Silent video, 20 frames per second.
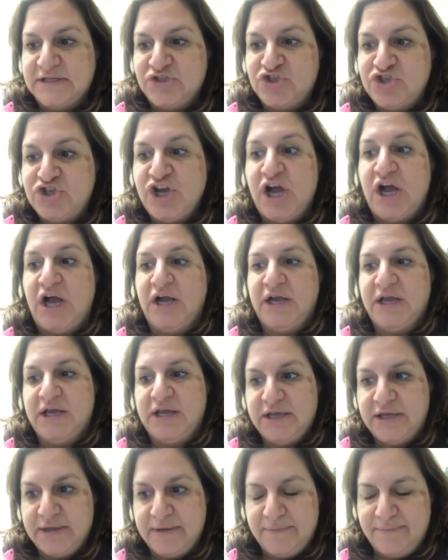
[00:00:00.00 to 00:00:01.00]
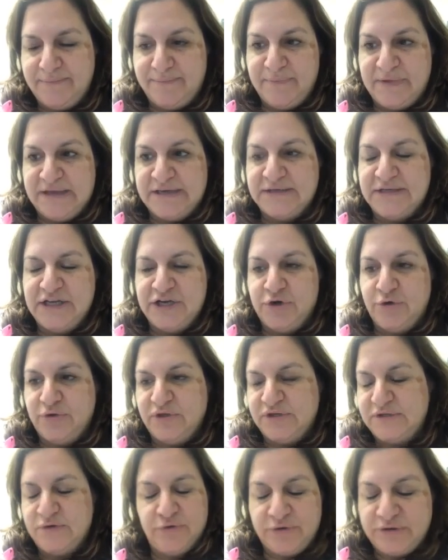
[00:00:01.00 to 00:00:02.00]
junk
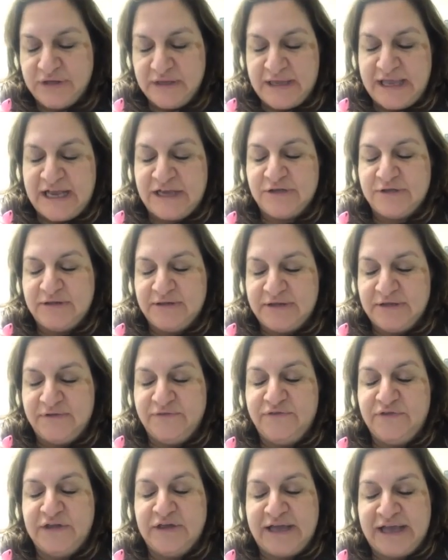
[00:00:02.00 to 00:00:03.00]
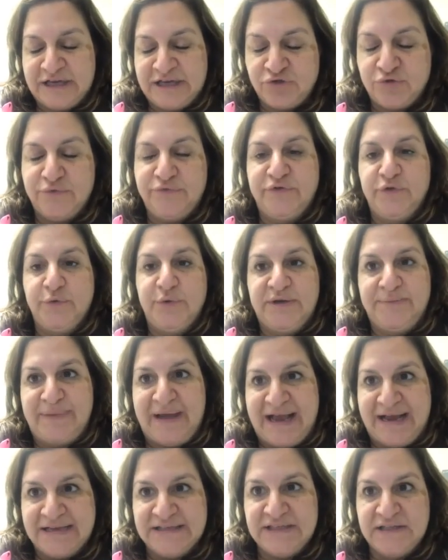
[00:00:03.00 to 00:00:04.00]
the extra fluid
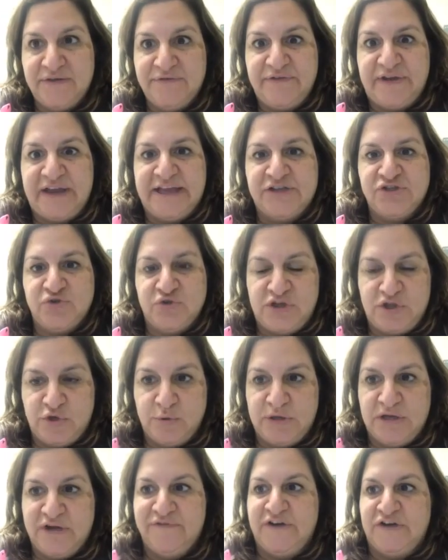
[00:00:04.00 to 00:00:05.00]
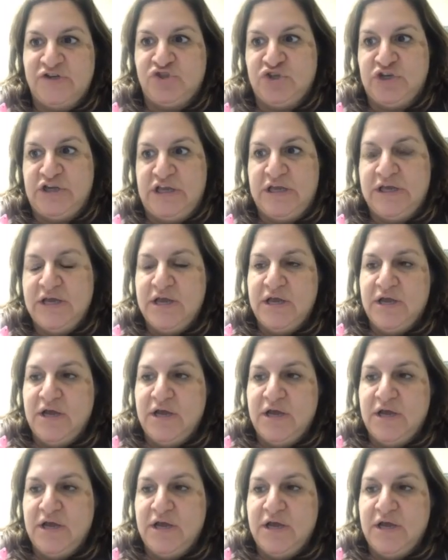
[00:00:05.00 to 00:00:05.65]
back into the vein so that you can eventually